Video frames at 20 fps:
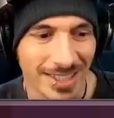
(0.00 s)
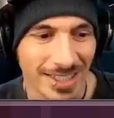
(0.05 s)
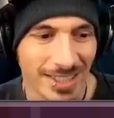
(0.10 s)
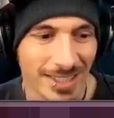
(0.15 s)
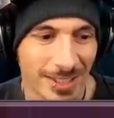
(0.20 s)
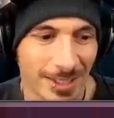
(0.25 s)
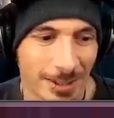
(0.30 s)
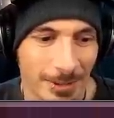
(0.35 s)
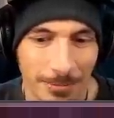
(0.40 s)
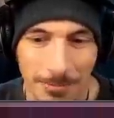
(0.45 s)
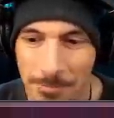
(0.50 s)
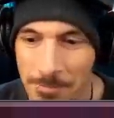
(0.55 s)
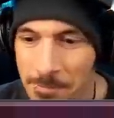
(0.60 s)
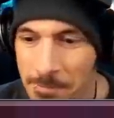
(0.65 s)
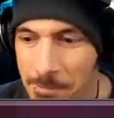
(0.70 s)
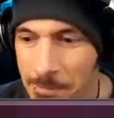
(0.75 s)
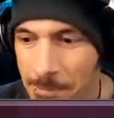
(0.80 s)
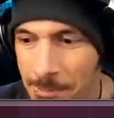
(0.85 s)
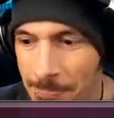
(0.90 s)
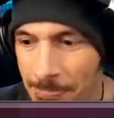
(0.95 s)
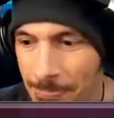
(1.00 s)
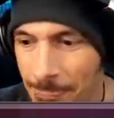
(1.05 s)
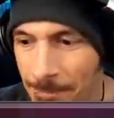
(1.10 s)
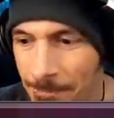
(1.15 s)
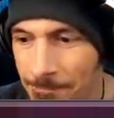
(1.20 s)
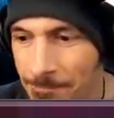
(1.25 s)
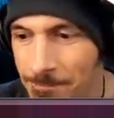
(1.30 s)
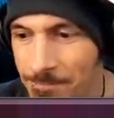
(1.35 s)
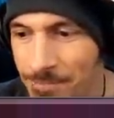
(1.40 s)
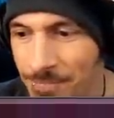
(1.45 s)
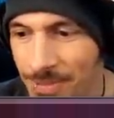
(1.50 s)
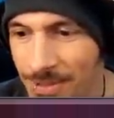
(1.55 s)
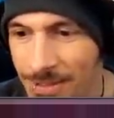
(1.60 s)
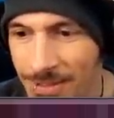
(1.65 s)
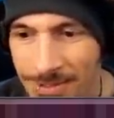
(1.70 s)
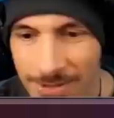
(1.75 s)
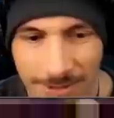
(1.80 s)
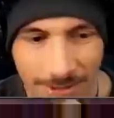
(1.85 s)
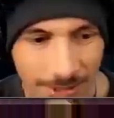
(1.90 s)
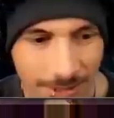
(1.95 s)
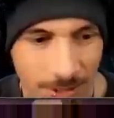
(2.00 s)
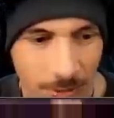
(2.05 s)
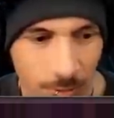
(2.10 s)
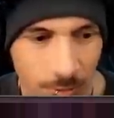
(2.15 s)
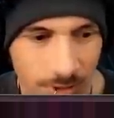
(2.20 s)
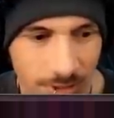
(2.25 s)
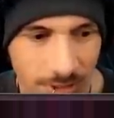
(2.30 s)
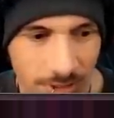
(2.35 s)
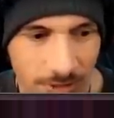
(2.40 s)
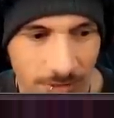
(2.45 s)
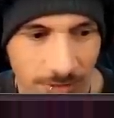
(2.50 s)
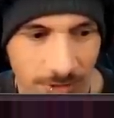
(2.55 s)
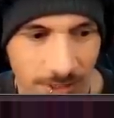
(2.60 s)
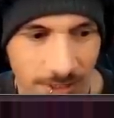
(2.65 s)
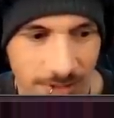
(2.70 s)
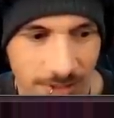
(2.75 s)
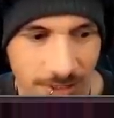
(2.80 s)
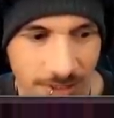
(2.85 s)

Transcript: uh, on the what's-his-face.